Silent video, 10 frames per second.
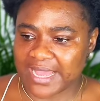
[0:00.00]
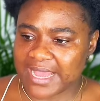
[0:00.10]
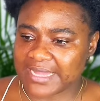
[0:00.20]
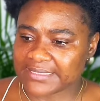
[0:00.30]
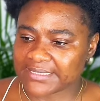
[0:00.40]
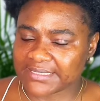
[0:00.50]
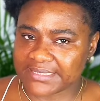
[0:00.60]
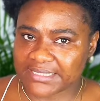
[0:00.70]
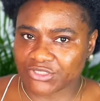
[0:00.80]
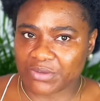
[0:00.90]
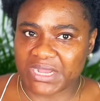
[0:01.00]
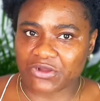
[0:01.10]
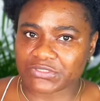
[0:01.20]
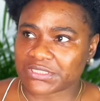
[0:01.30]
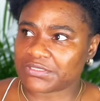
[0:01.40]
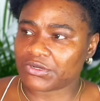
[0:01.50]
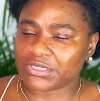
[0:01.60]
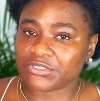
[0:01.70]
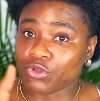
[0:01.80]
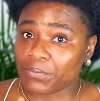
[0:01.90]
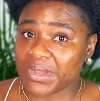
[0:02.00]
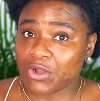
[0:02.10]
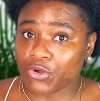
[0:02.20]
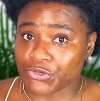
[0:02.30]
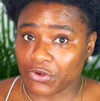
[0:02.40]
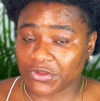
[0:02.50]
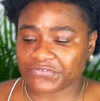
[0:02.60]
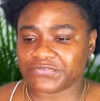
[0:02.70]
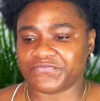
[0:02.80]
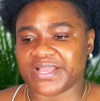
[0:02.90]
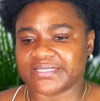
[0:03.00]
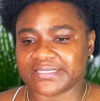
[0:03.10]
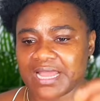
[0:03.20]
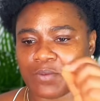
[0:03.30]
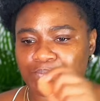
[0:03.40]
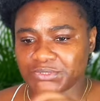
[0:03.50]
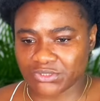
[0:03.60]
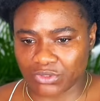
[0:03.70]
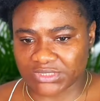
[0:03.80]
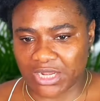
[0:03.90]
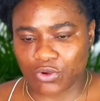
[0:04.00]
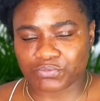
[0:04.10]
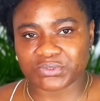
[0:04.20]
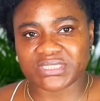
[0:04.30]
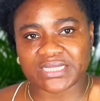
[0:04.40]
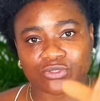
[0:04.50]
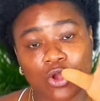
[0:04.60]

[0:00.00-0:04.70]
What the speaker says: and then they take the number of number on your Ausweis and put it on their computers,